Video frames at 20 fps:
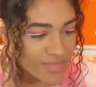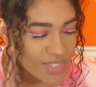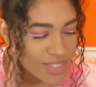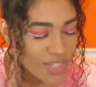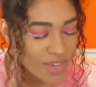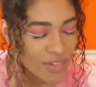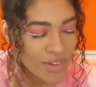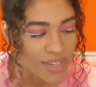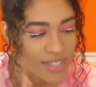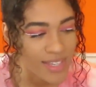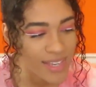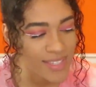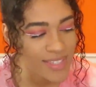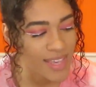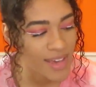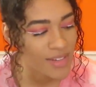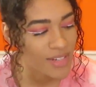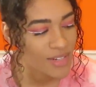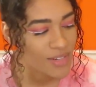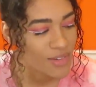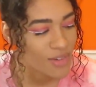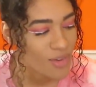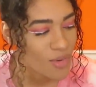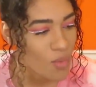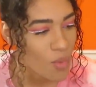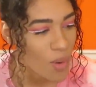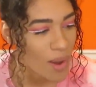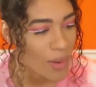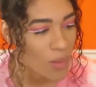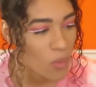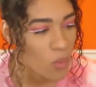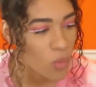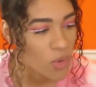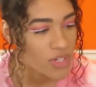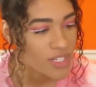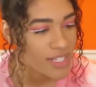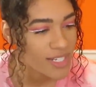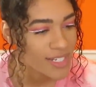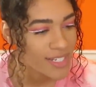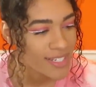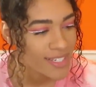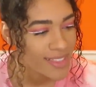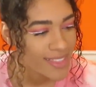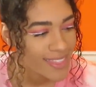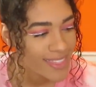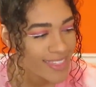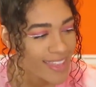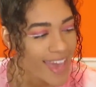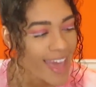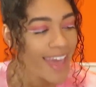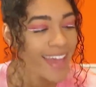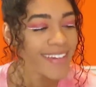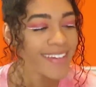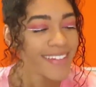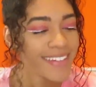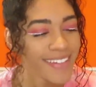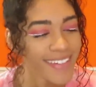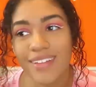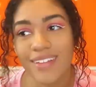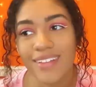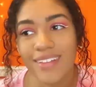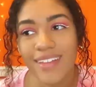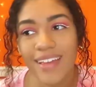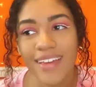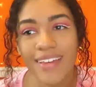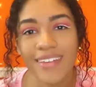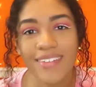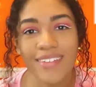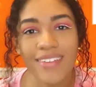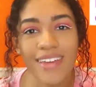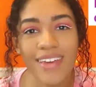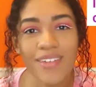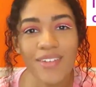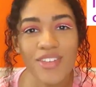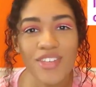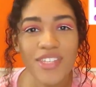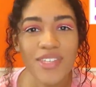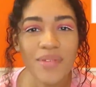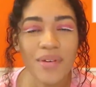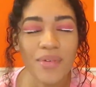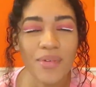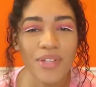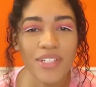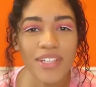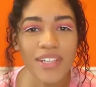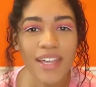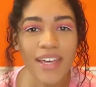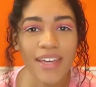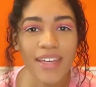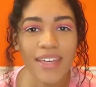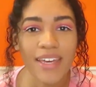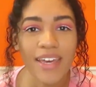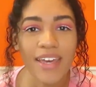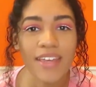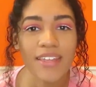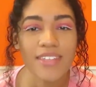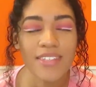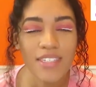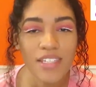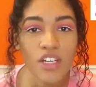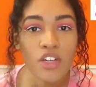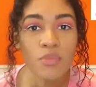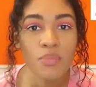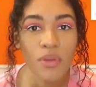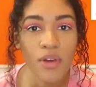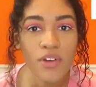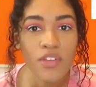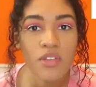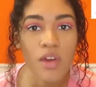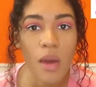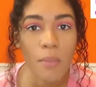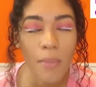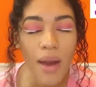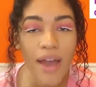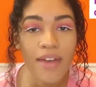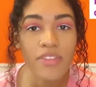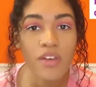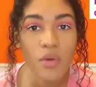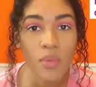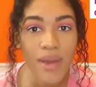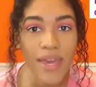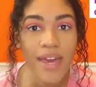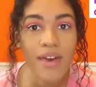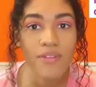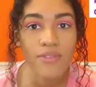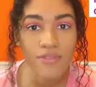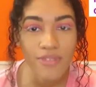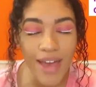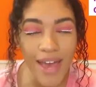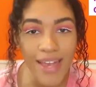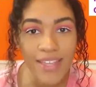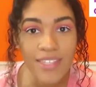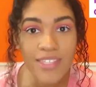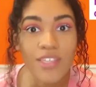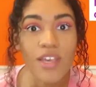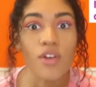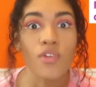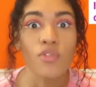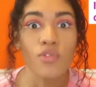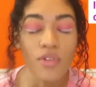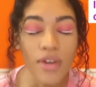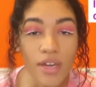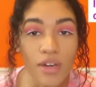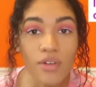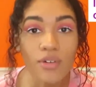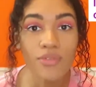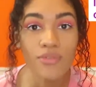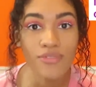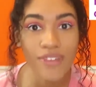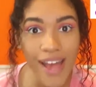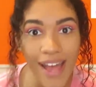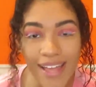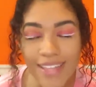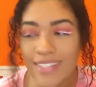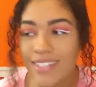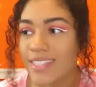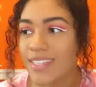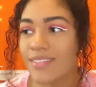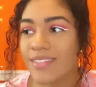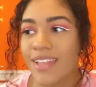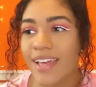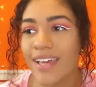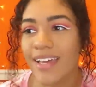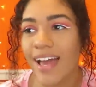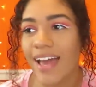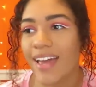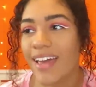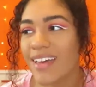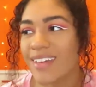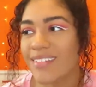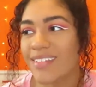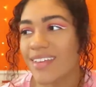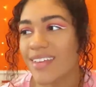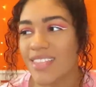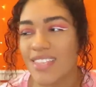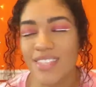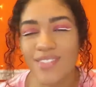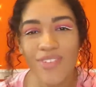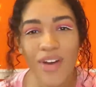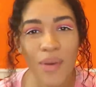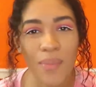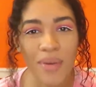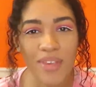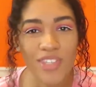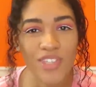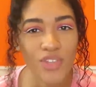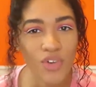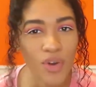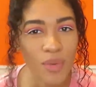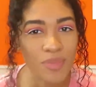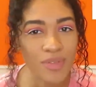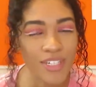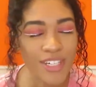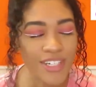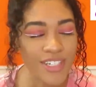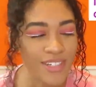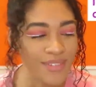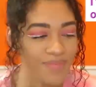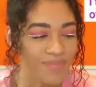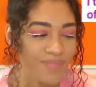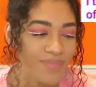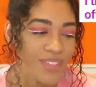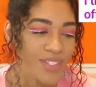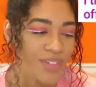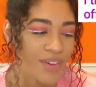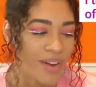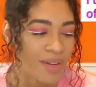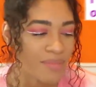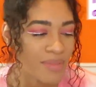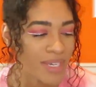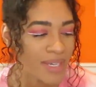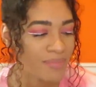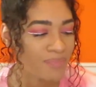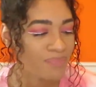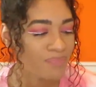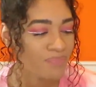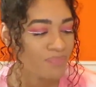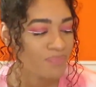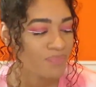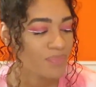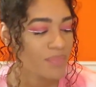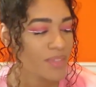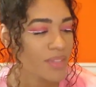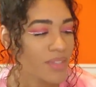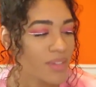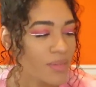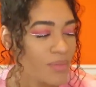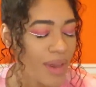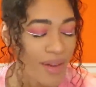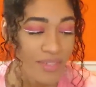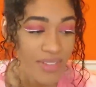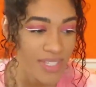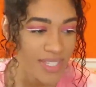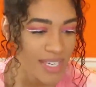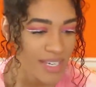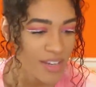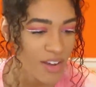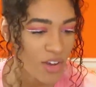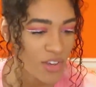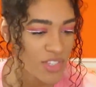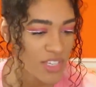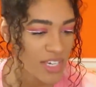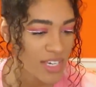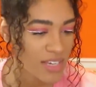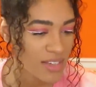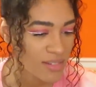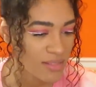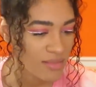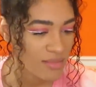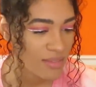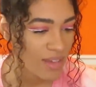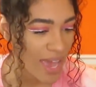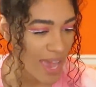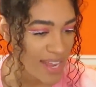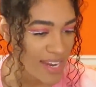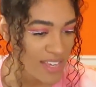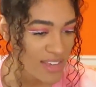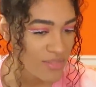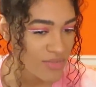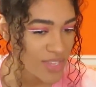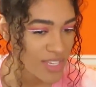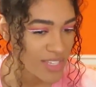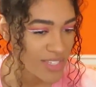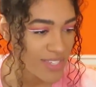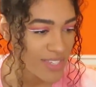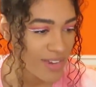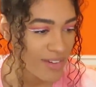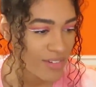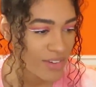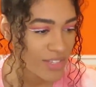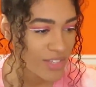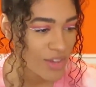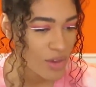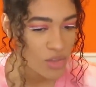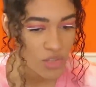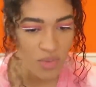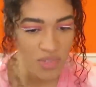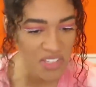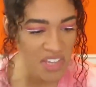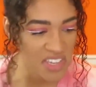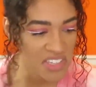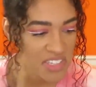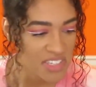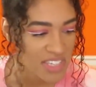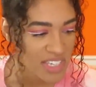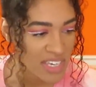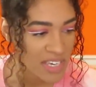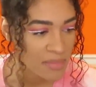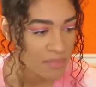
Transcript: Sorry, that sounded quite wooden then. Like, it was just a bit wooden, like, it still blows my mind that we are fans, real fans. It just felt a bit scripted, you know what I mean? We haven't seen Ozzy in any of these series though, so it's nice to see